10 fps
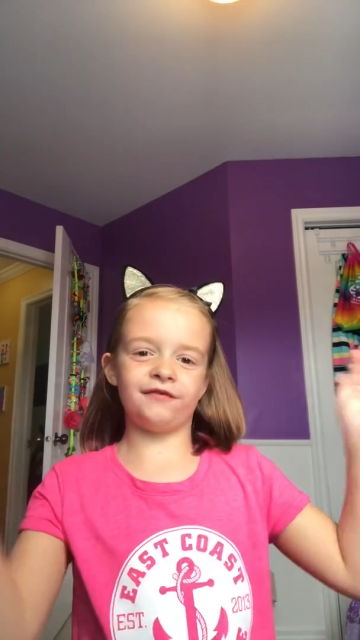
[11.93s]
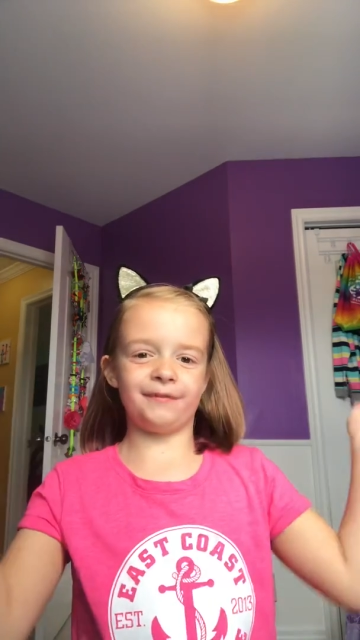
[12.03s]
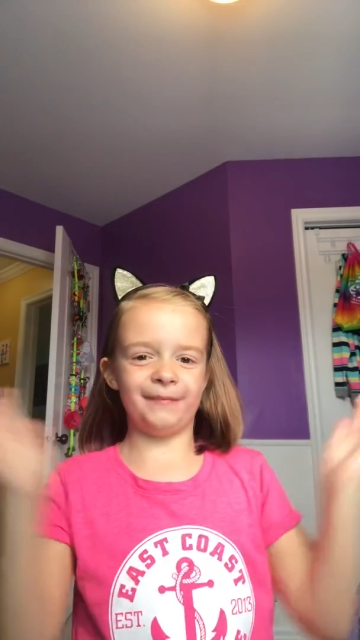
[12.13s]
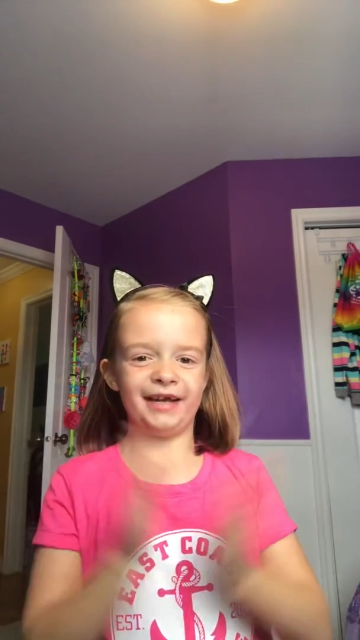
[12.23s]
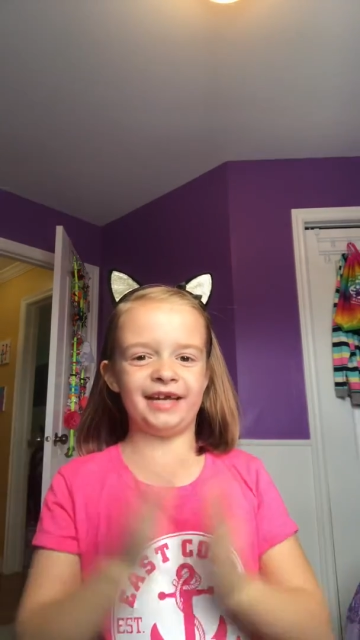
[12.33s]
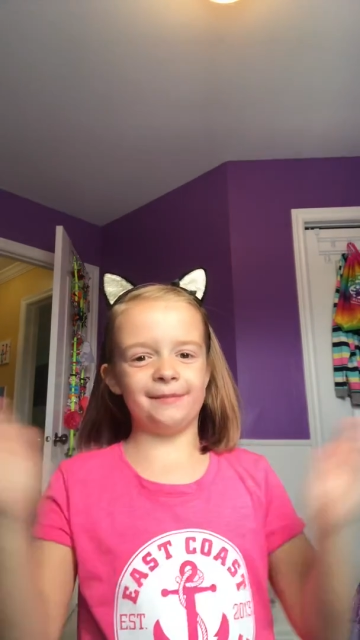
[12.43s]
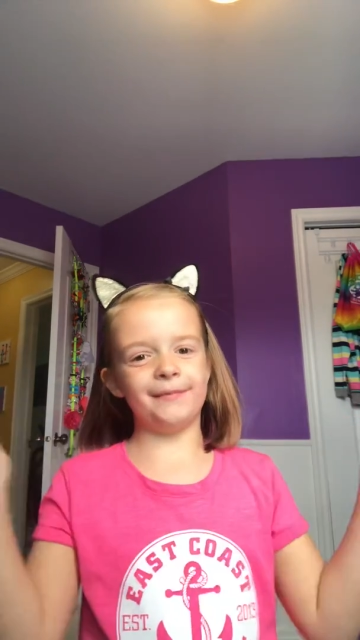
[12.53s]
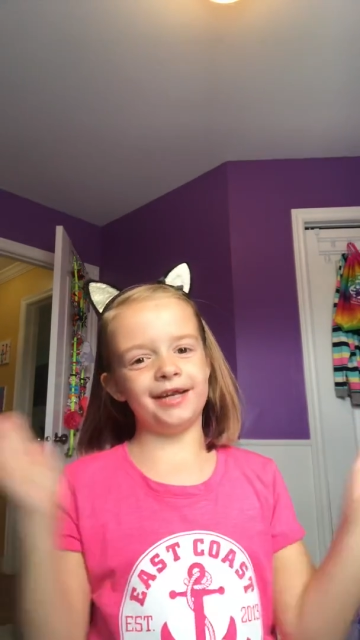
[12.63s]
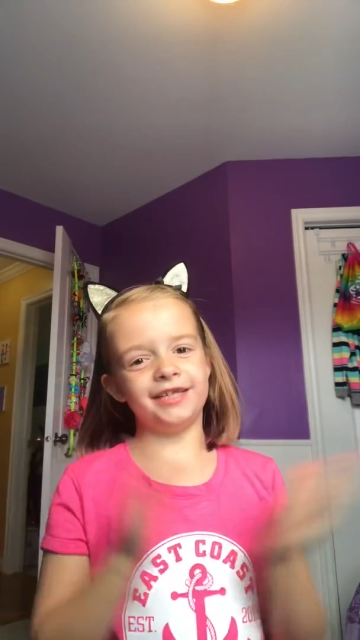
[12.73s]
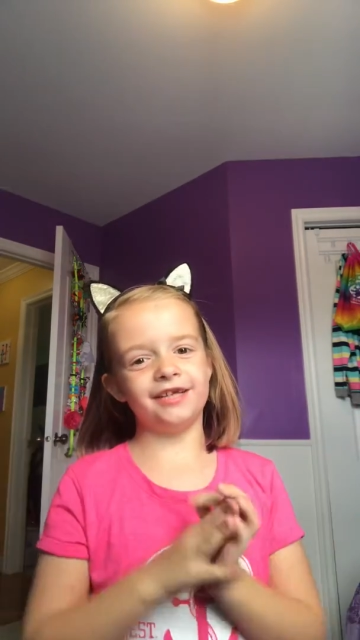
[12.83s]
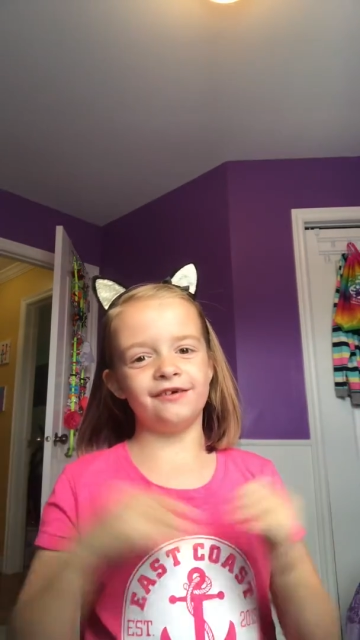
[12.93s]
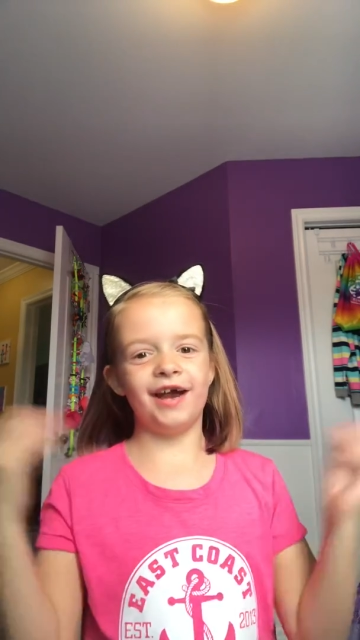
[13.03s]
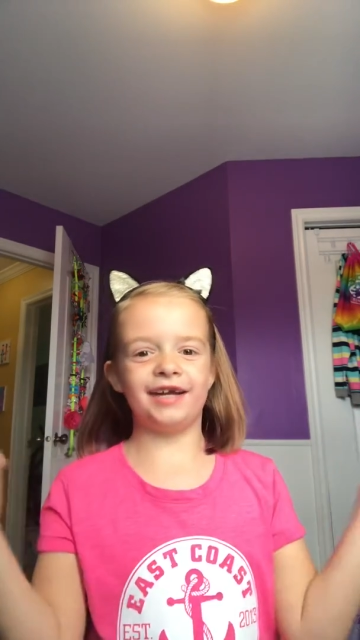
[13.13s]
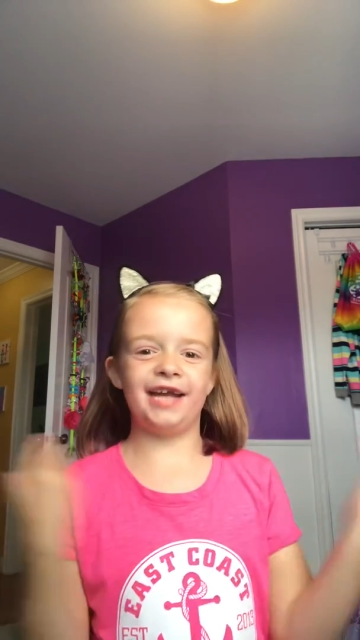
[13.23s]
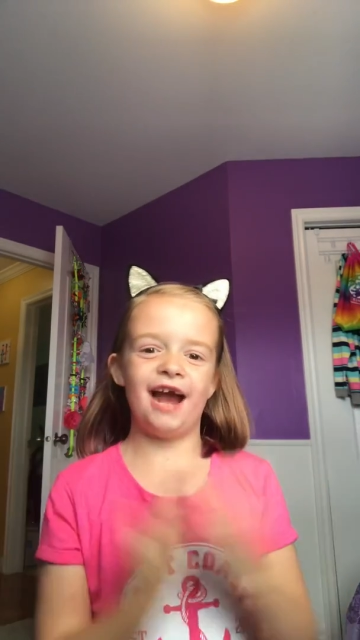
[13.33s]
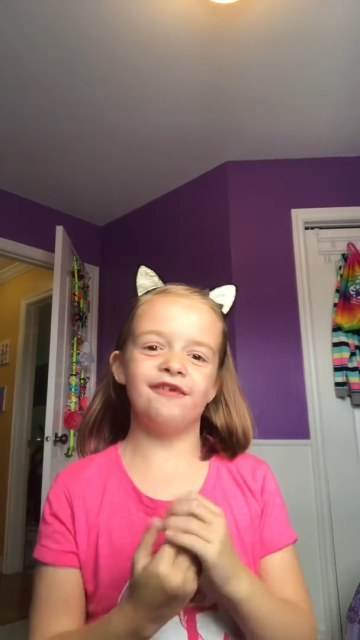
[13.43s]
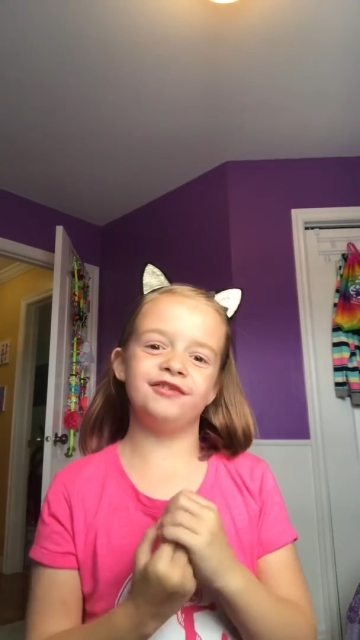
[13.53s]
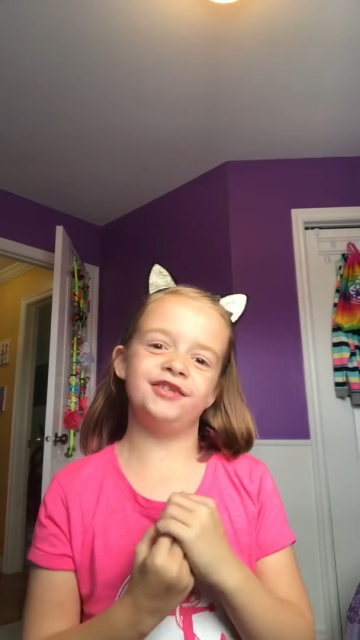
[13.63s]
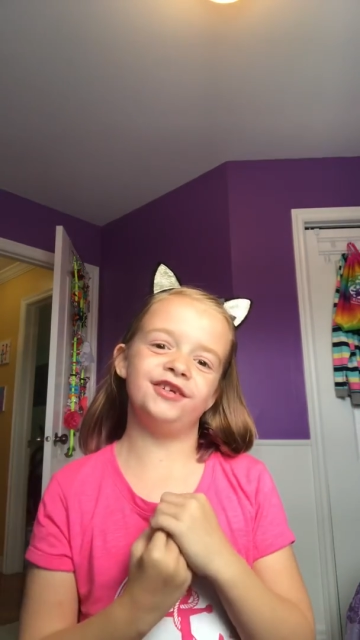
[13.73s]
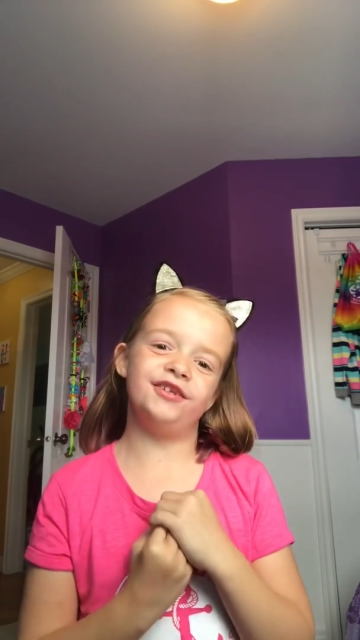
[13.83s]
for making me do a count
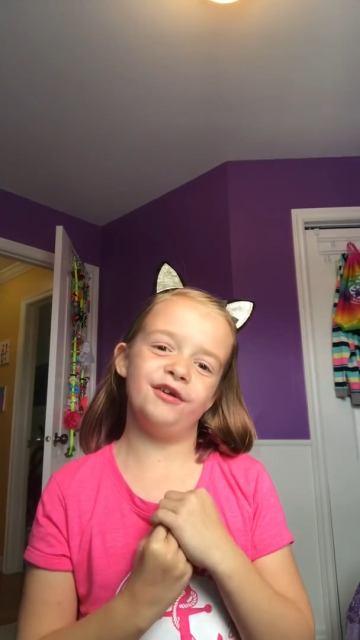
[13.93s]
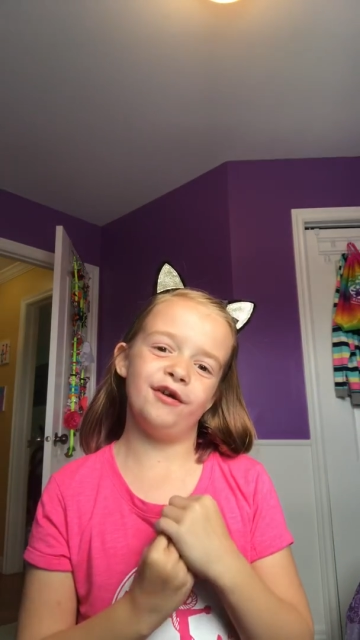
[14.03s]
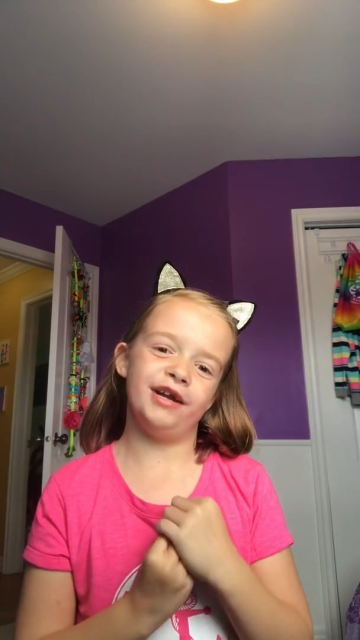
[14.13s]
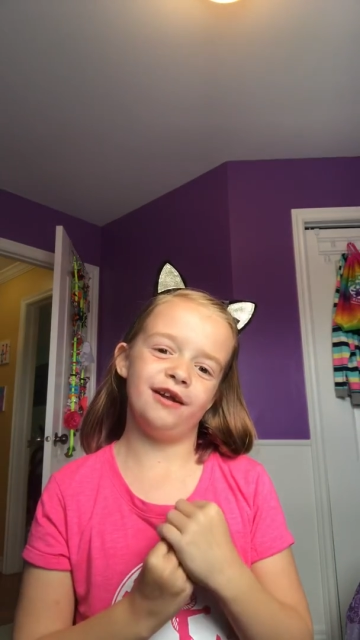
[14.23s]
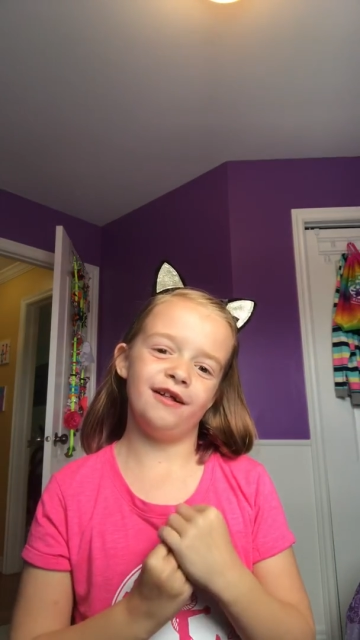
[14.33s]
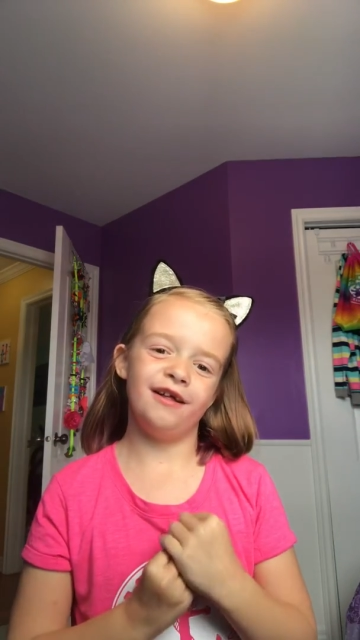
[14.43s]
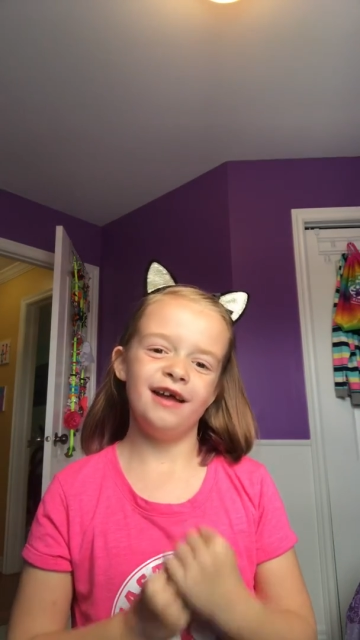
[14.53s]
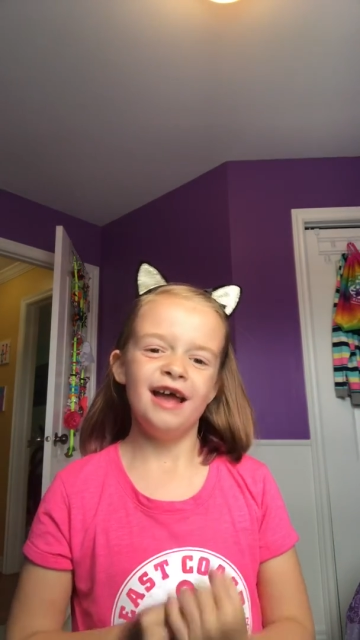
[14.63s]
tutorial.